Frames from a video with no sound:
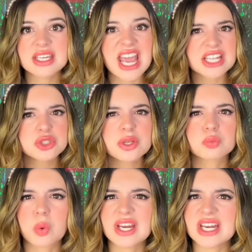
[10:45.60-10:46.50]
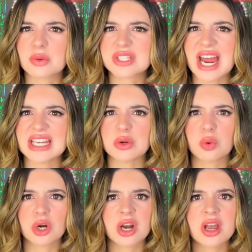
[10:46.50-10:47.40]
Cancel it right now, Daddy,
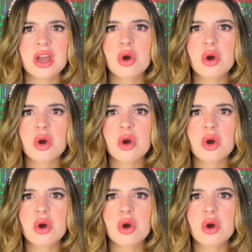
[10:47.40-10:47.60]
or